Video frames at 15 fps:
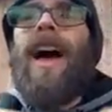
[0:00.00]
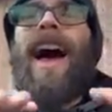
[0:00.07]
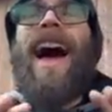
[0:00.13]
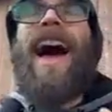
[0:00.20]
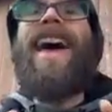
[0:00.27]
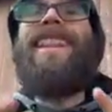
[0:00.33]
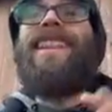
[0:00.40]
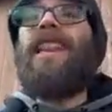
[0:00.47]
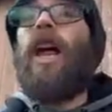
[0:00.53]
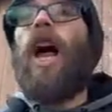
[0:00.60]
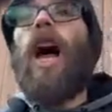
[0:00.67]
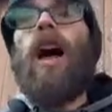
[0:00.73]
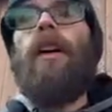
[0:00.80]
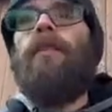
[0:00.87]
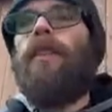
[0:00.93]
I
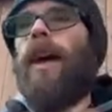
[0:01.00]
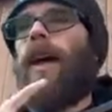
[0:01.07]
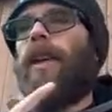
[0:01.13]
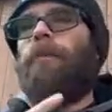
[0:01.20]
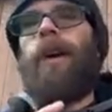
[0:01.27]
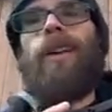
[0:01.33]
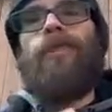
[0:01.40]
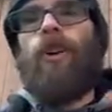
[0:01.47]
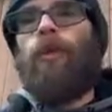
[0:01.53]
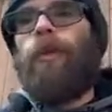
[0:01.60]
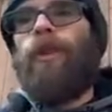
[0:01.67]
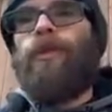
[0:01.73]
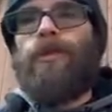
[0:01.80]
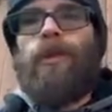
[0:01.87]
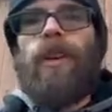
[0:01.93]
love adding
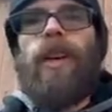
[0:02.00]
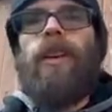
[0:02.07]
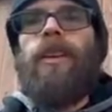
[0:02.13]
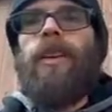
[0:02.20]
microbials, okay?